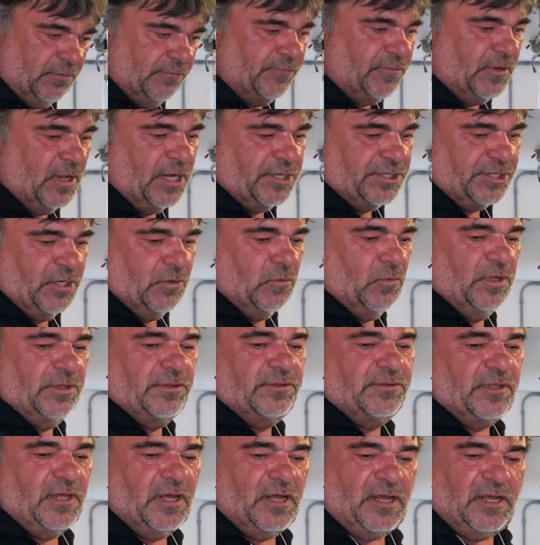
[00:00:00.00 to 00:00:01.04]
flush it
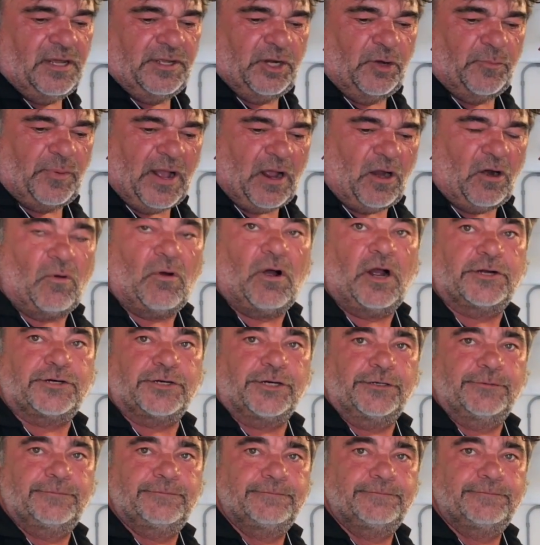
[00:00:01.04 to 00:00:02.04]
with your power washer.